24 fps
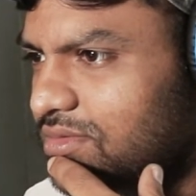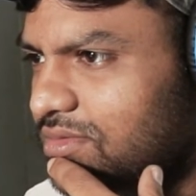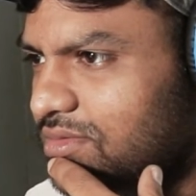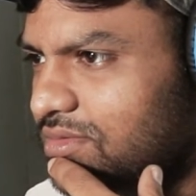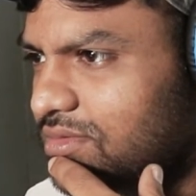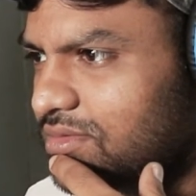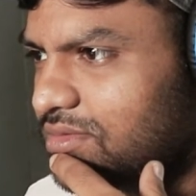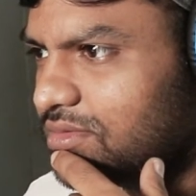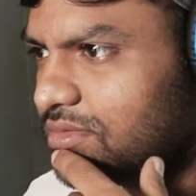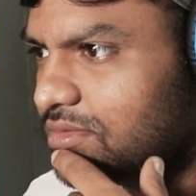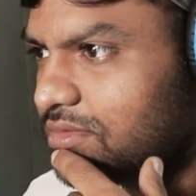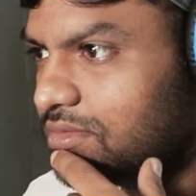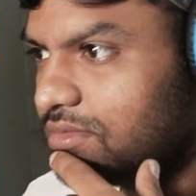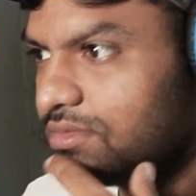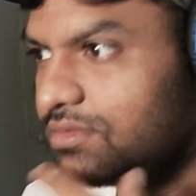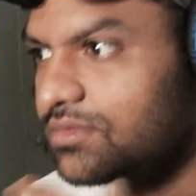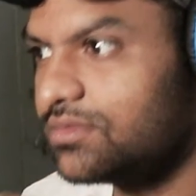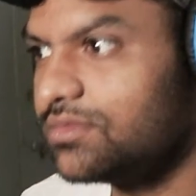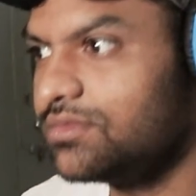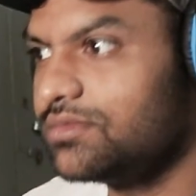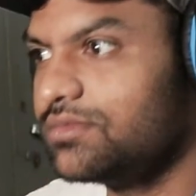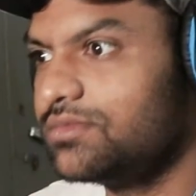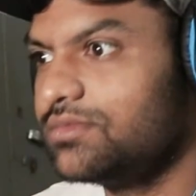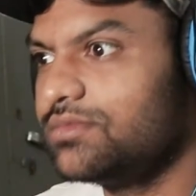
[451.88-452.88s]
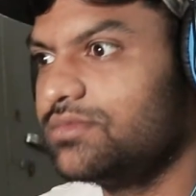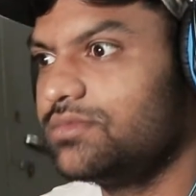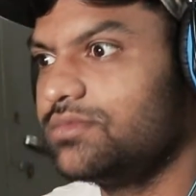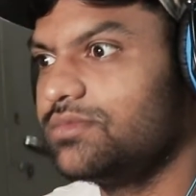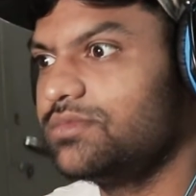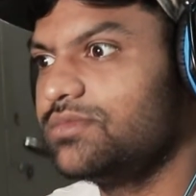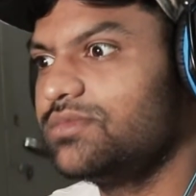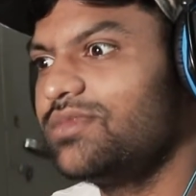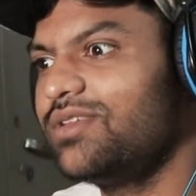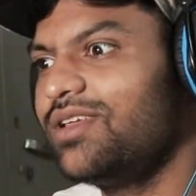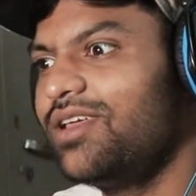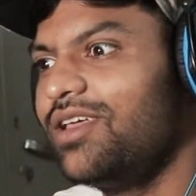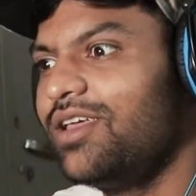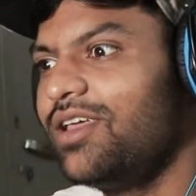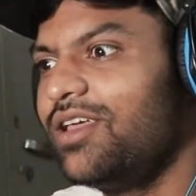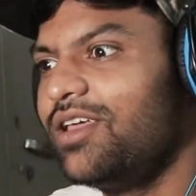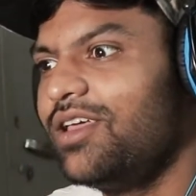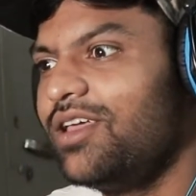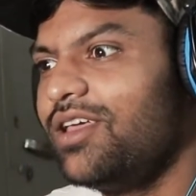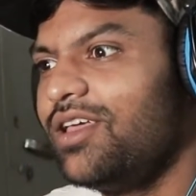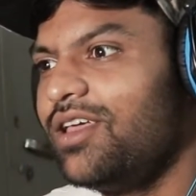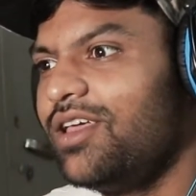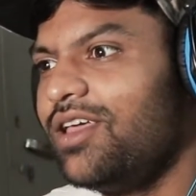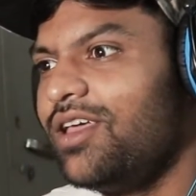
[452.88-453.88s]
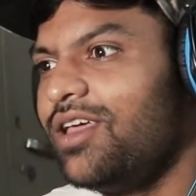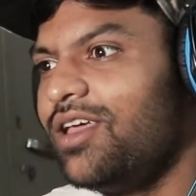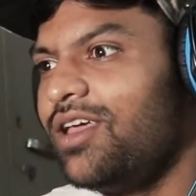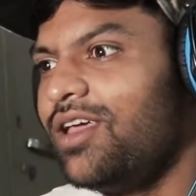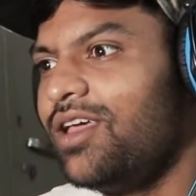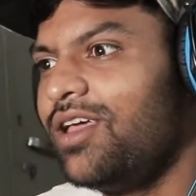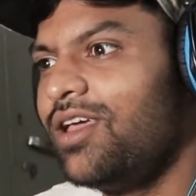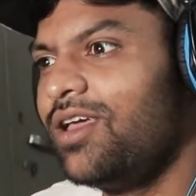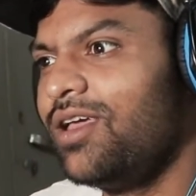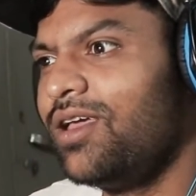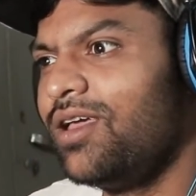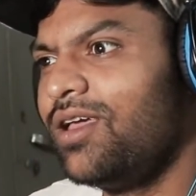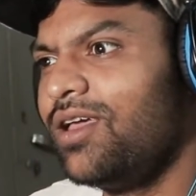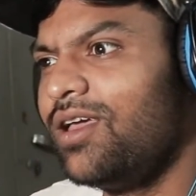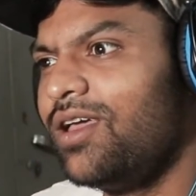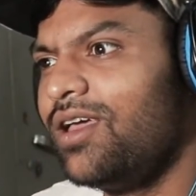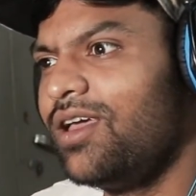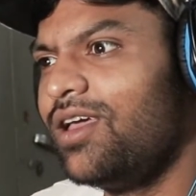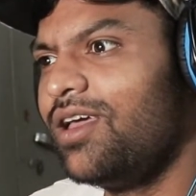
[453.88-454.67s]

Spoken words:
[no speech]